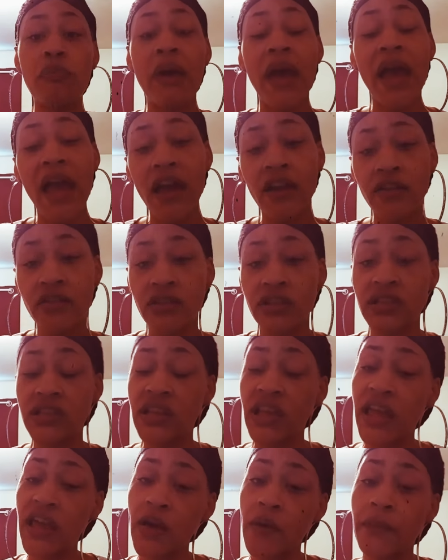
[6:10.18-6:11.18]
patterns
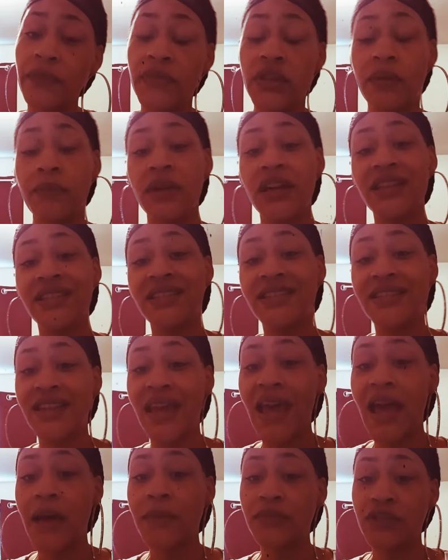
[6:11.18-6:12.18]
to help them
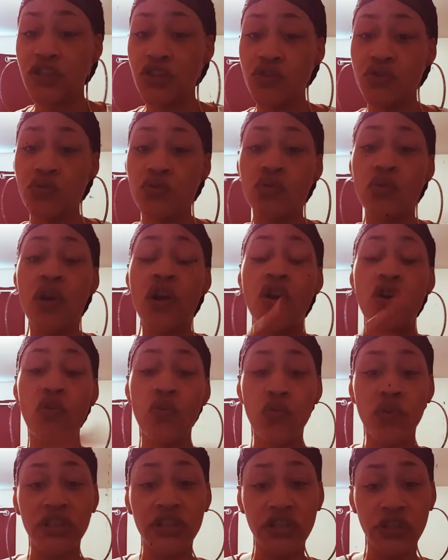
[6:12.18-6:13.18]
adapt to
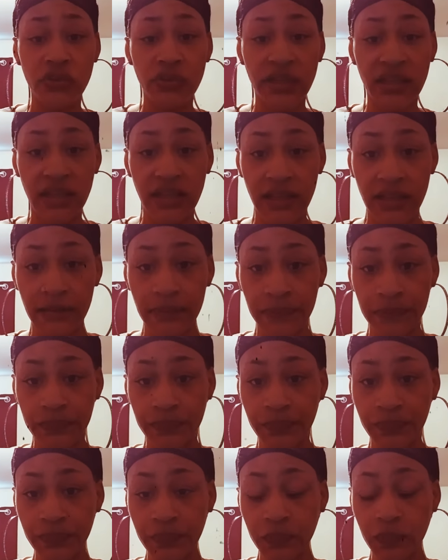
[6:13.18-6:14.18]
what you did.
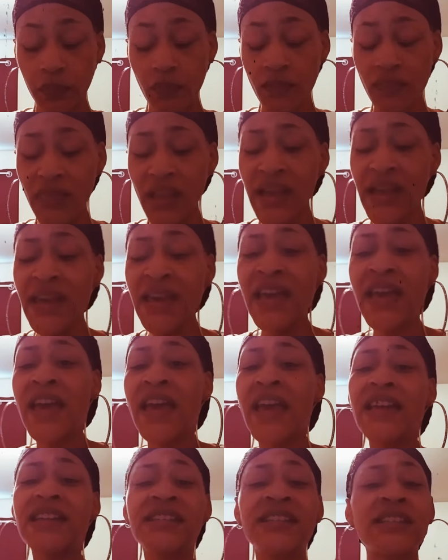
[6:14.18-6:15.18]

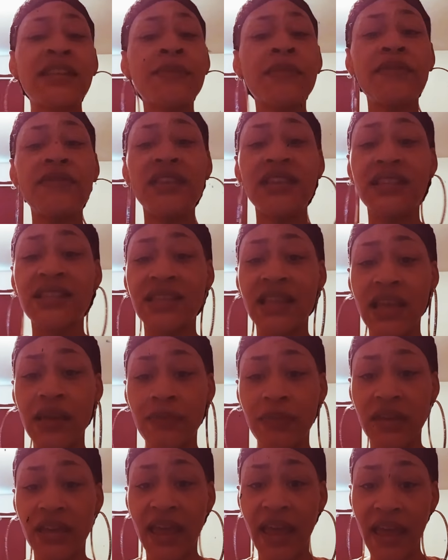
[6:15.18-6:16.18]
And some of these same
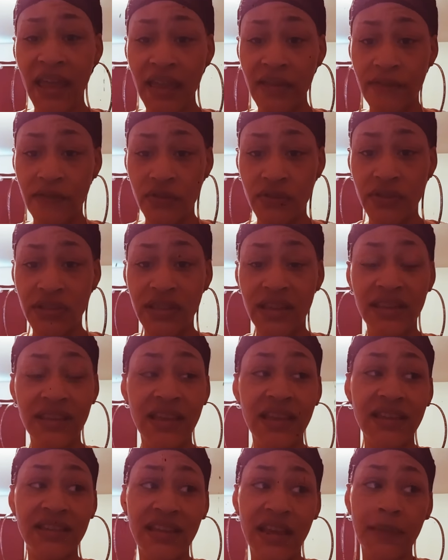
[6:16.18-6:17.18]
behaviors that
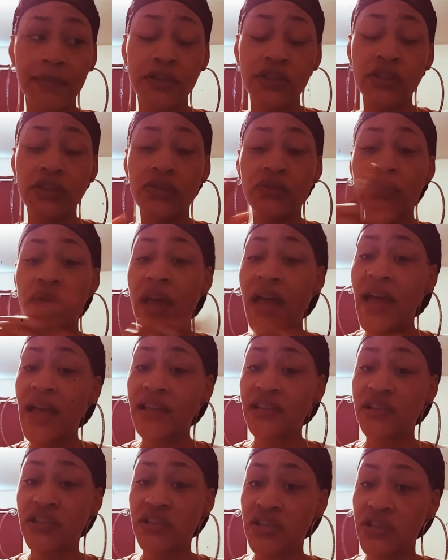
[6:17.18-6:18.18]
they adapted to
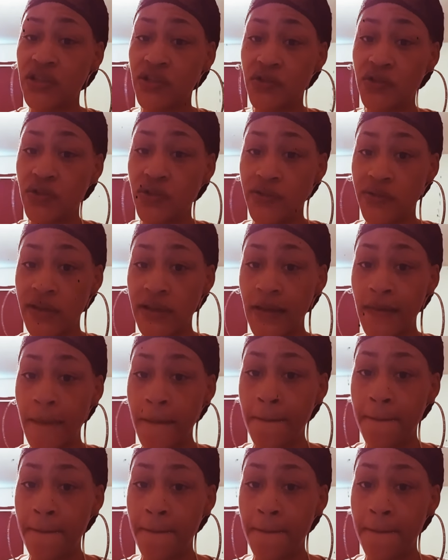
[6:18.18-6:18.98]
as children